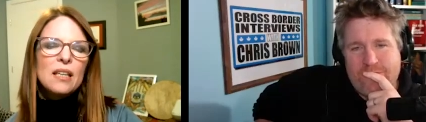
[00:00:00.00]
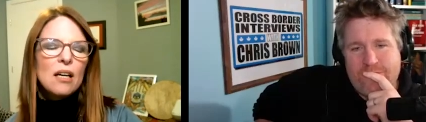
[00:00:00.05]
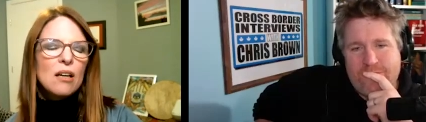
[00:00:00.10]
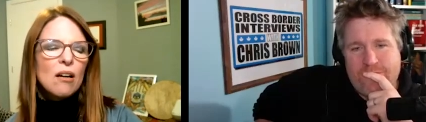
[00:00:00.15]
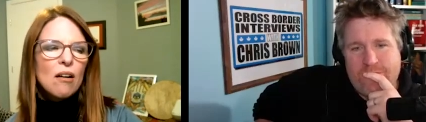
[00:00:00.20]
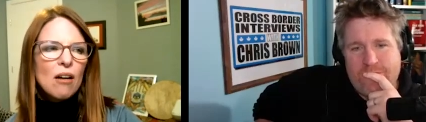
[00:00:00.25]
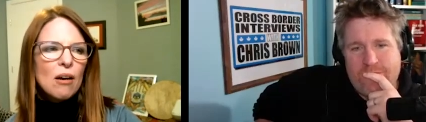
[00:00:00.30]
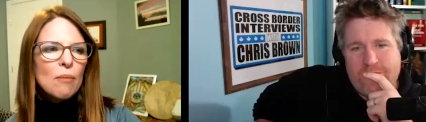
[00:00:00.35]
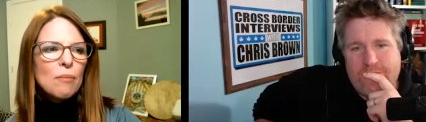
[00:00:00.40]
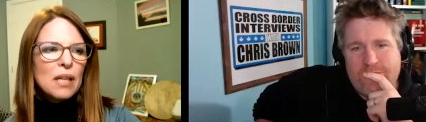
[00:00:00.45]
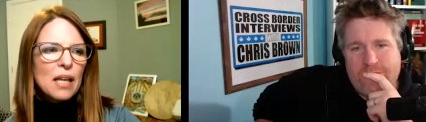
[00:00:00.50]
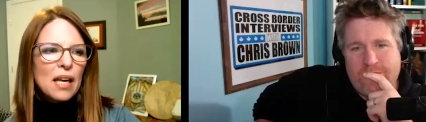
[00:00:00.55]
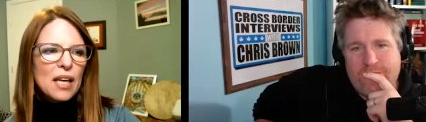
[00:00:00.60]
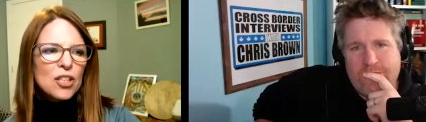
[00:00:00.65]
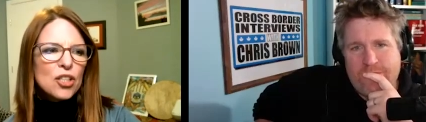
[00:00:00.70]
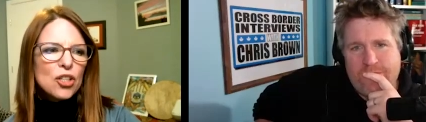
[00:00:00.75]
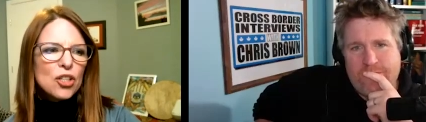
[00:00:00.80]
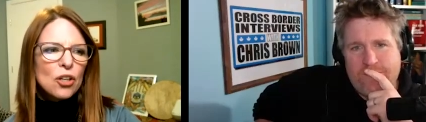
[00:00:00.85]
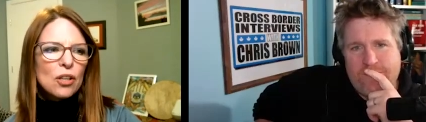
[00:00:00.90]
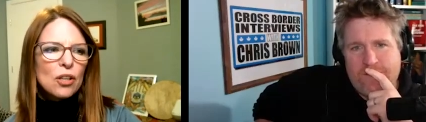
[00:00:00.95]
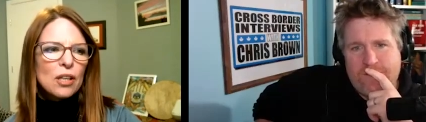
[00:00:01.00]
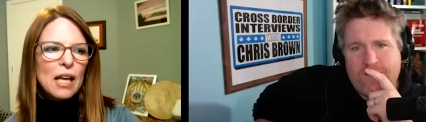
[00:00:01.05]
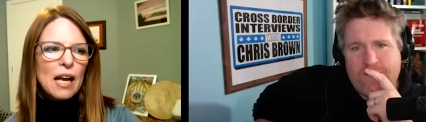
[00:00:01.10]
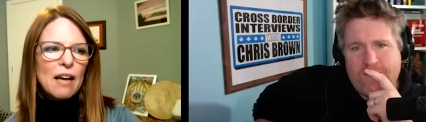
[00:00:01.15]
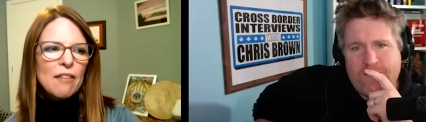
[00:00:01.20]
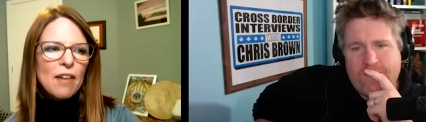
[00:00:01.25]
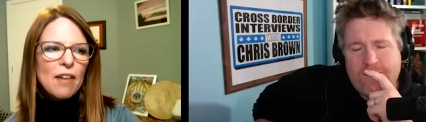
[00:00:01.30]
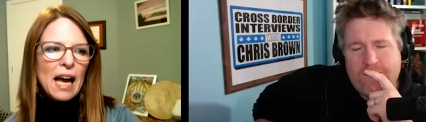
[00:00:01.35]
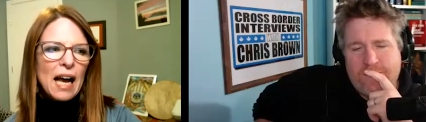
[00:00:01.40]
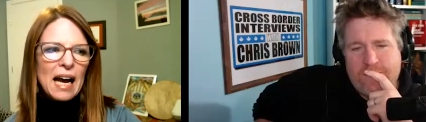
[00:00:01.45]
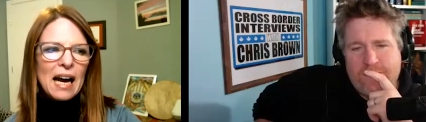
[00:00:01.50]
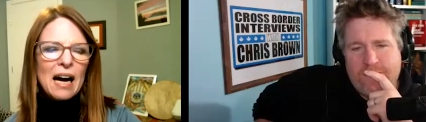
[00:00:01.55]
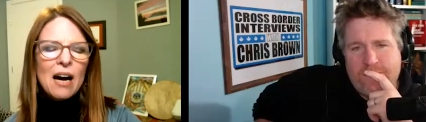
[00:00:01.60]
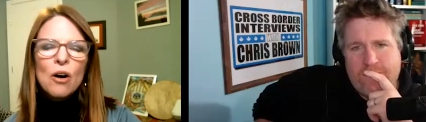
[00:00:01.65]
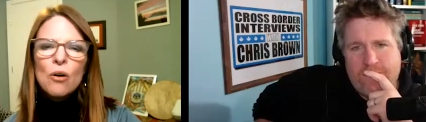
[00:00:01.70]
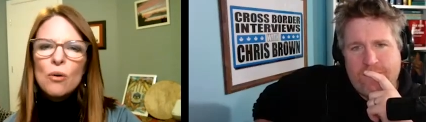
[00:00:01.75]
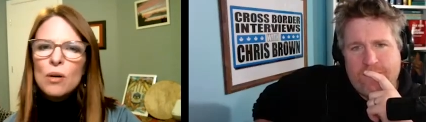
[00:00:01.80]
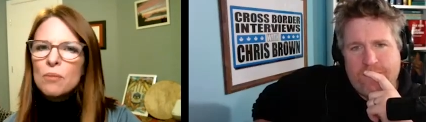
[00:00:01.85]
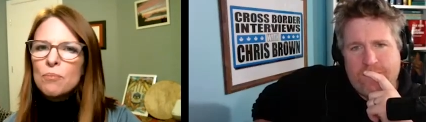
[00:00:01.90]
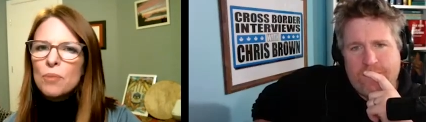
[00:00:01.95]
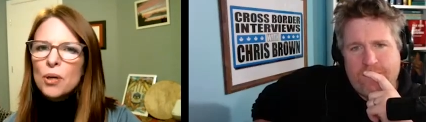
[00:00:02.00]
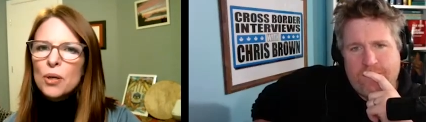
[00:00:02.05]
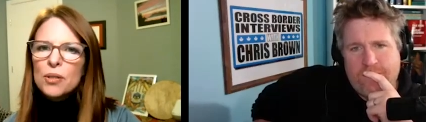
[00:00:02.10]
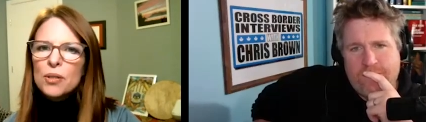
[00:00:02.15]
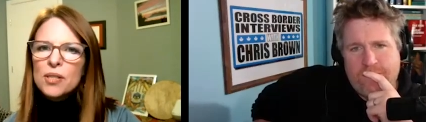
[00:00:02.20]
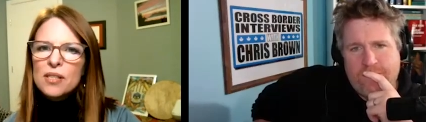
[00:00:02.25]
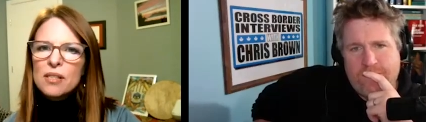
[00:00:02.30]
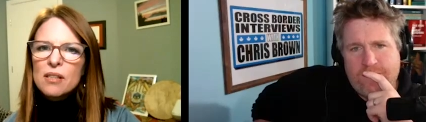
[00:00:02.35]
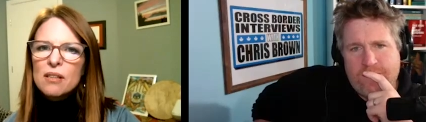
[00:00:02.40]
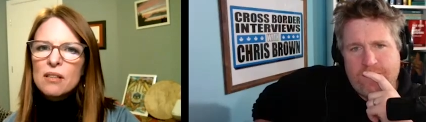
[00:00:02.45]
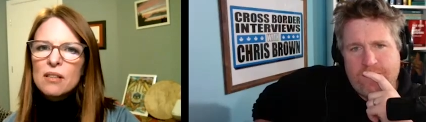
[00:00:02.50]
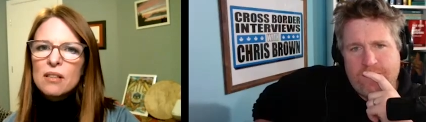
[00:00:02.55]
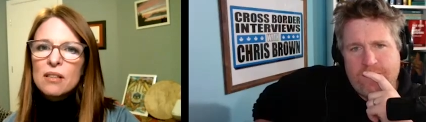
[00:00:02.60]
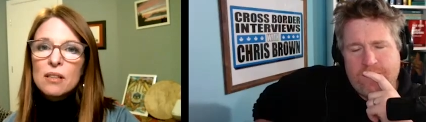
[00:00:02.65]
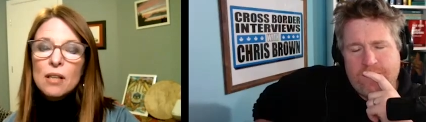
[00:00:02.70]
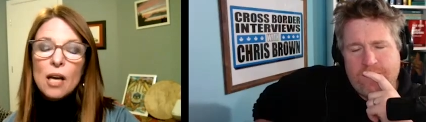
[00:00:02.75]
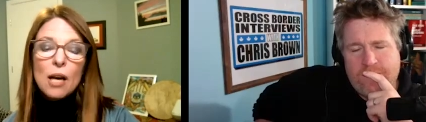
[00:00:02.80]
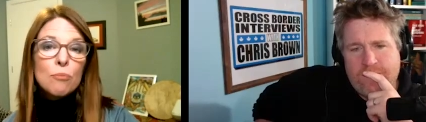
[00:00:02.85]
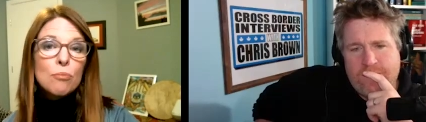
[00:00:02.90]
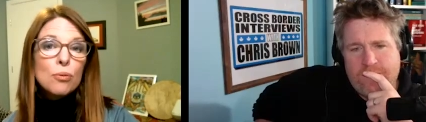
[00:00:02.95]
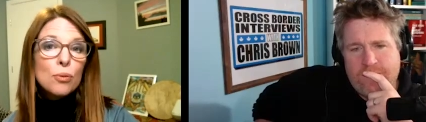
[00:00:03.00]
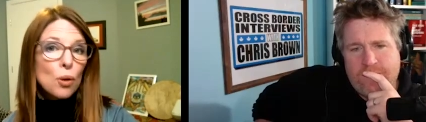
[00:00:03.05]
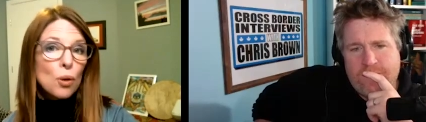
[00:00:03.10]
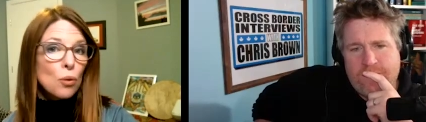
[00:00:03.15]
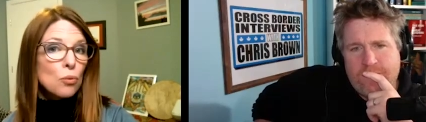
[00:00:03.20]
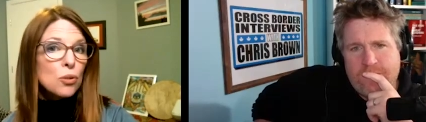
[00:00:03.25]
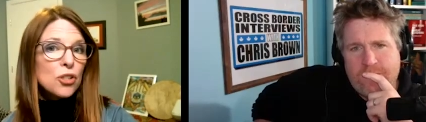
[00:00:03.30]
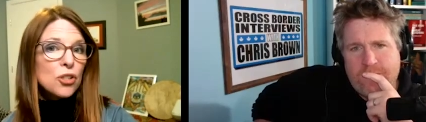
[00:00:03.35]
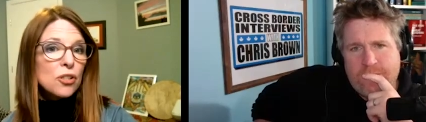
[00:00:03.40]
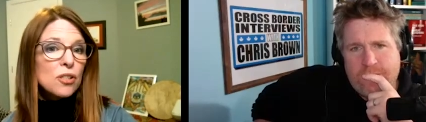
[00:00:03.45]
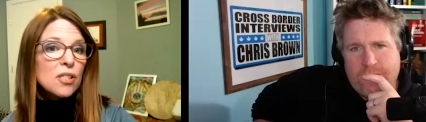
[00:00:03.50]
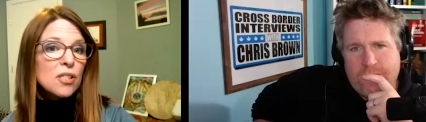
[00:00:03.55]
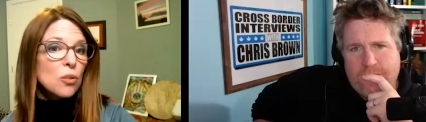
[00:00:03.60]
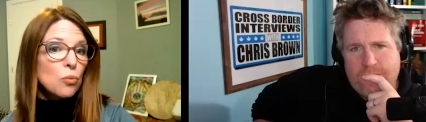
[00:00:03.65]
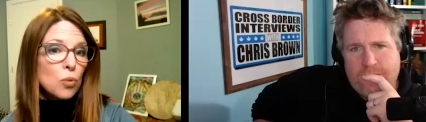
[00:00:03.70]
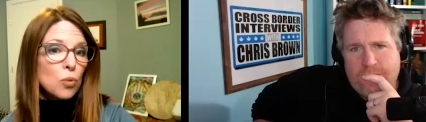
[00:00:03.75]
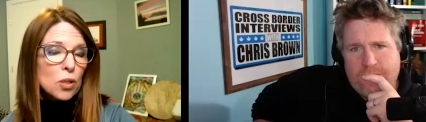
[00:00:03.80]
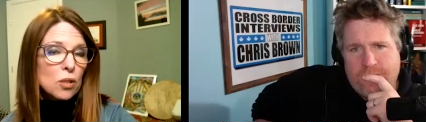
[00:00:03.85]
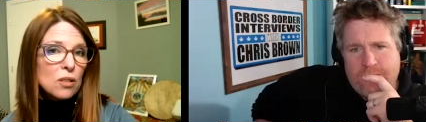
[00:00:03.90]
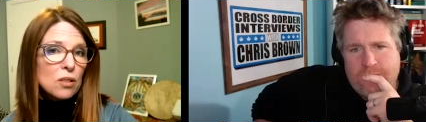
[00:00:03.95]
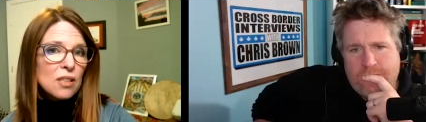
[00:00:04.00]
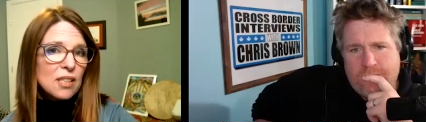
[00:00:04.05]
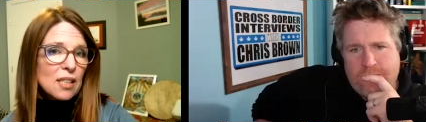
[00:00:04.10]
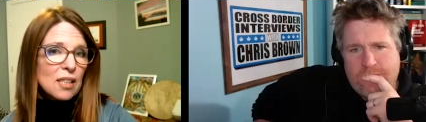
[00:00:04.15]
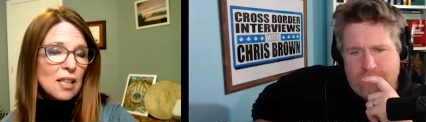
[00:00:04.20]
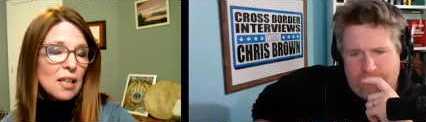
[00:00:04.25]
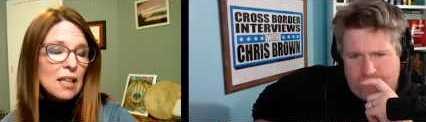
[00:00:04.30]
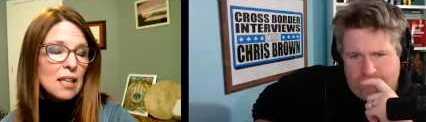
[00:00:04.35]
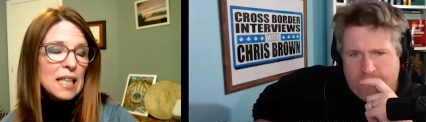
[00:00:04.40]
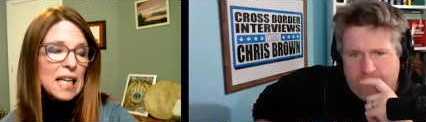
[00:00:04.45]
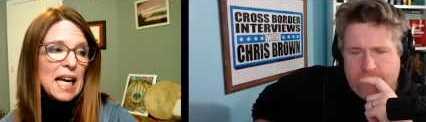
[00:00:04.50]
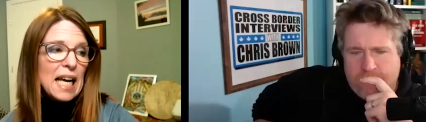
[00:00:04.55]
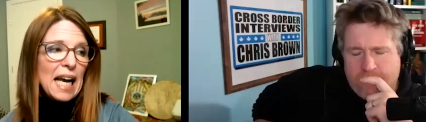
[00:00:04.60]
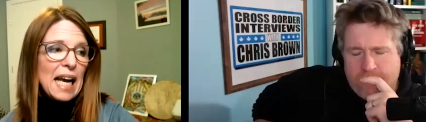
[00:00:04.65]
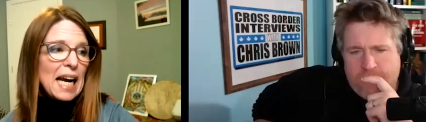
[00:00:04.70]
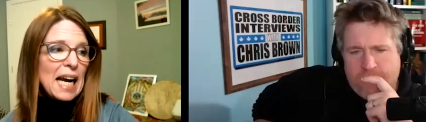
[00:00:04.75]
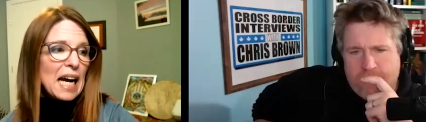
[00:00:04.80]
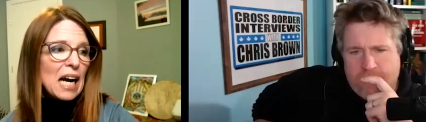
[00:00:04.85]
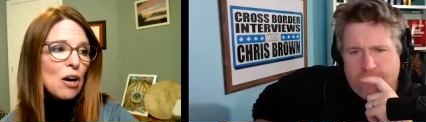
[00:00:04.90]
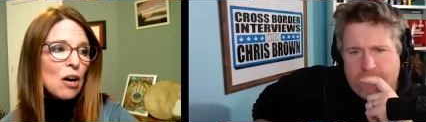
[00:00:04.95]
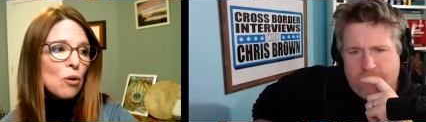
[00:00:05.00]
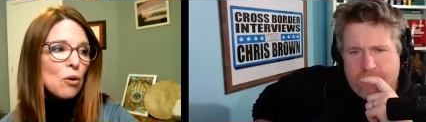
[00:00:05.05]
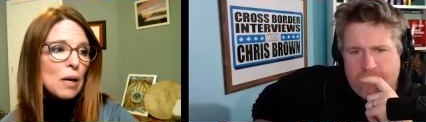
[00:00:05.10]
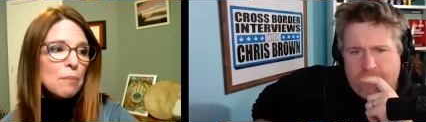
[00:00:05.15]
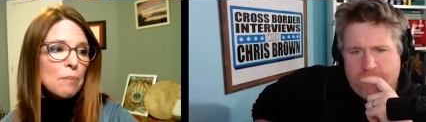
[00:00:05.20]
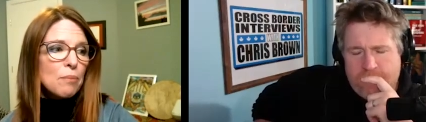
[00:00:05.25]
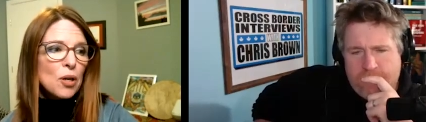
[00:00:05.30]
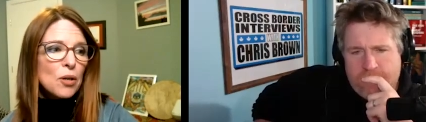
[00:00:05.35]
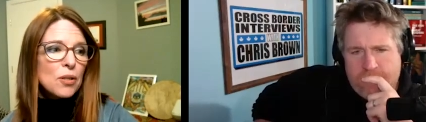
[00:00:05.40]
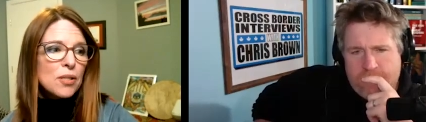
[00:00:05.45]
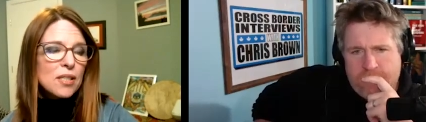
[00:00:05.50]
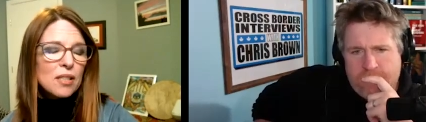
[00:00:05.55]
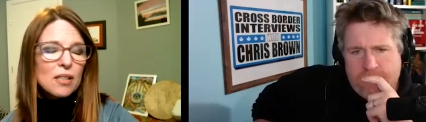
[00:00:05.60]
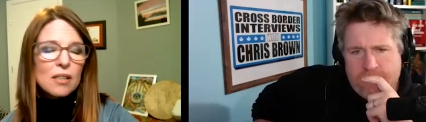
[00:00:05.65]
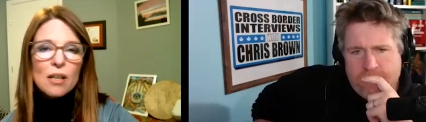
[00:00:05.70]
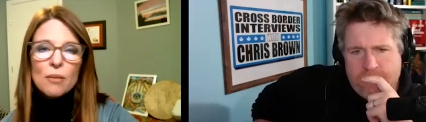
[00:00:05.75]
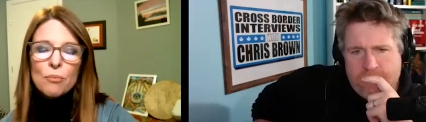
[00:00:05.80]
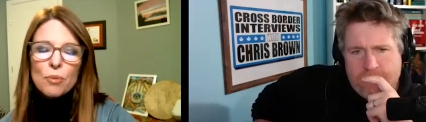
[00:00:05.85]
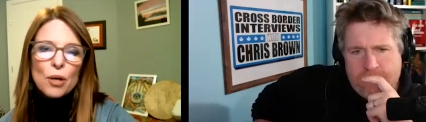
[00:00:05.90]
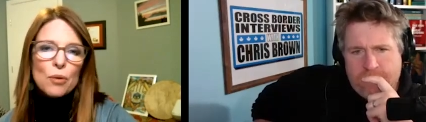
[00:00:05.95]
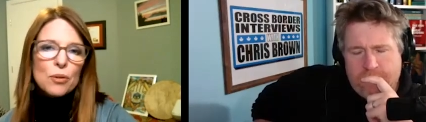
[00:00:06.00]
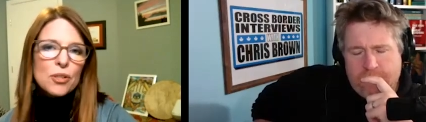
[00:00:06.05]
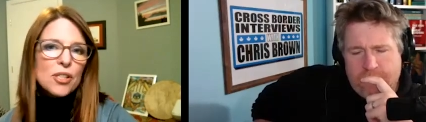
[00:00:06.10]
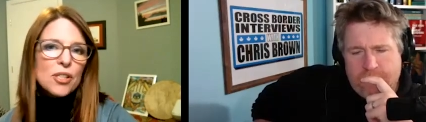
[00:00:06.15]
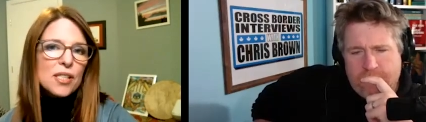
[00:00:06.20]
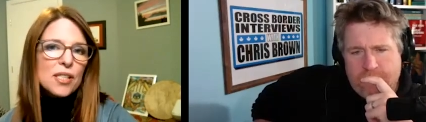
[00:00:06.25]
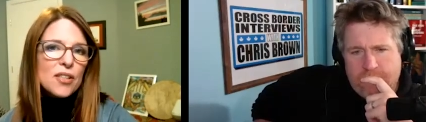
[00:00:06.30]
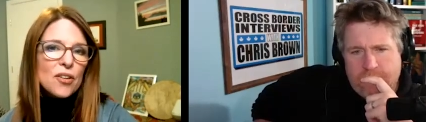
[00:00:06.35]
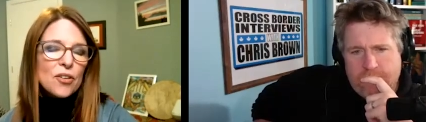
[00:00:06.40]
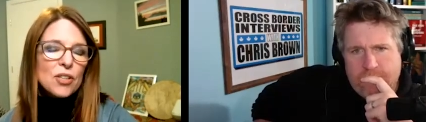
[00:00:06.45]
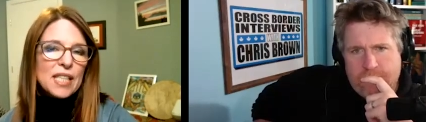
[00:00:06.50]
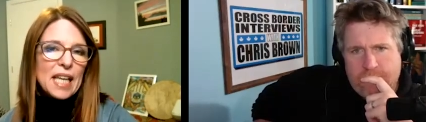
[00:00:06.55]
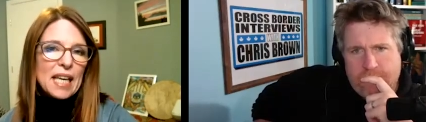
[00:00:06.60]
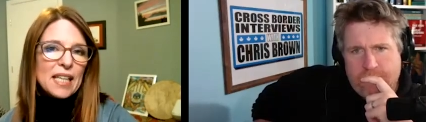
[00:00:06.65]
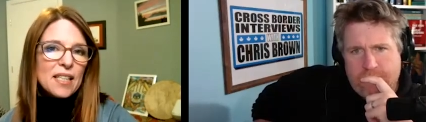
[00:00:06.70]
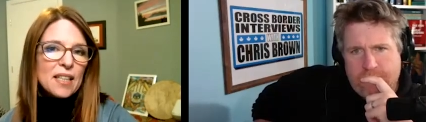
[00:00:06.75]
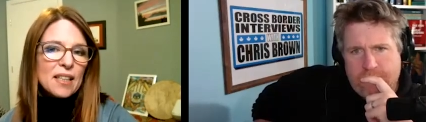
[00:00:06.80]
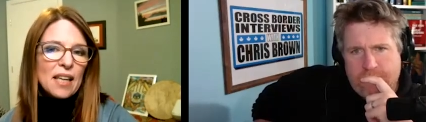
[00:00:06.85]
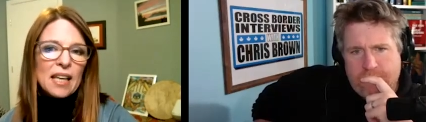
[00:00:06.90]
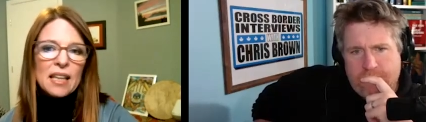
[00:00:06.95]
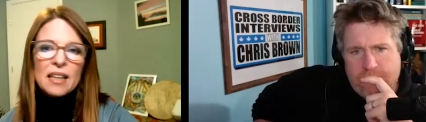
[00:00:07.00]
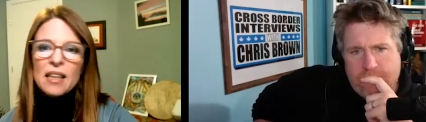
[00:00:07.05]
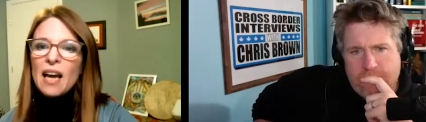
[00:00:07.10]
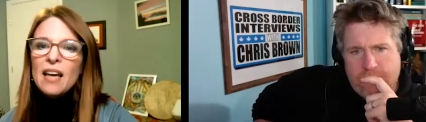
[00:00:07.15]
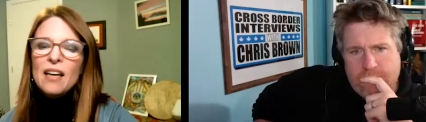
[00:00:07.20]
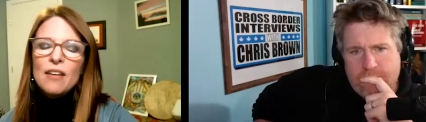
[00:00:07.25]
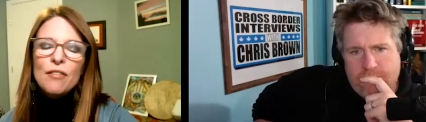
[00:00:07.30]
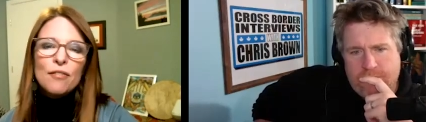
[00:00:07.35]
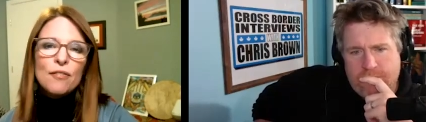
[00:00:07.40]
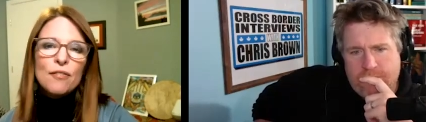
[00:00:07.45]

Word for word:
Speaker 1: a combination of how a person approaches the world, how a person approaches their day to day life,